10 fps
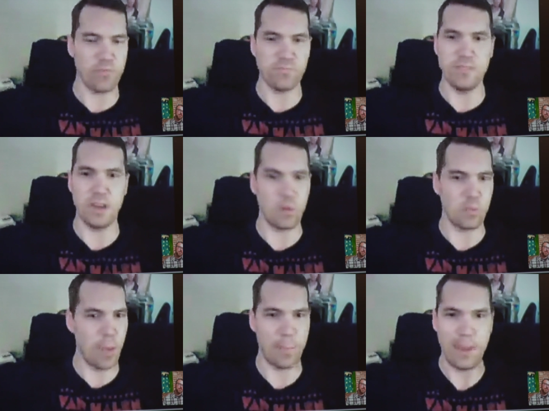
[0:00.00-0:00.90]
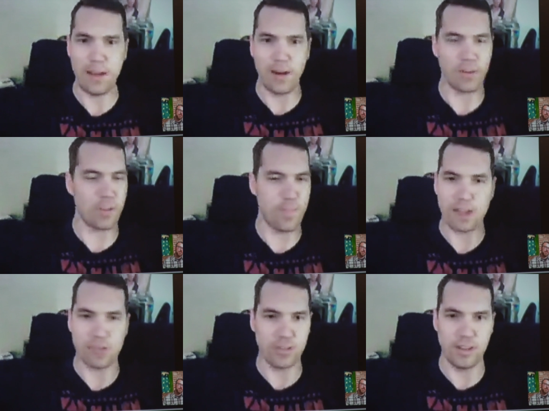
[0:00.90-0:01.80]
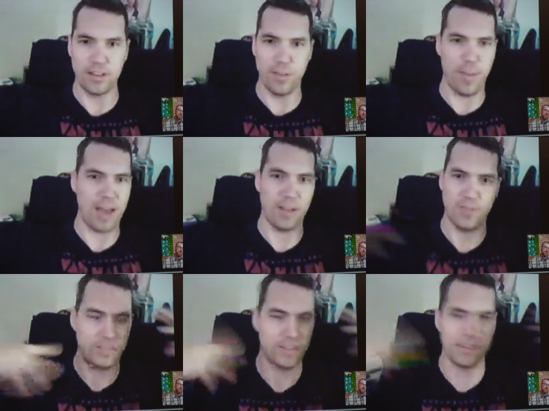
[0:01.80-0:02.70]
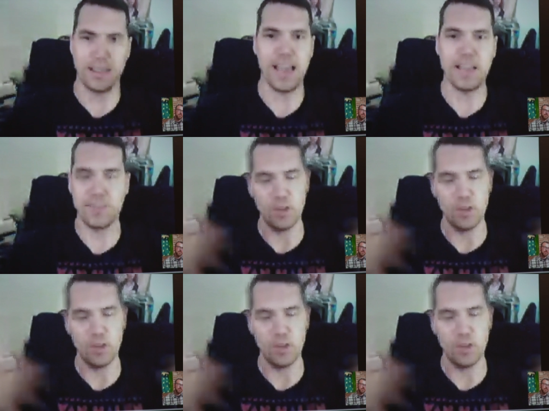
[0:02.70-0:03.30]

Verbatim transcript: you know, appear spectrally on the battlefield to save you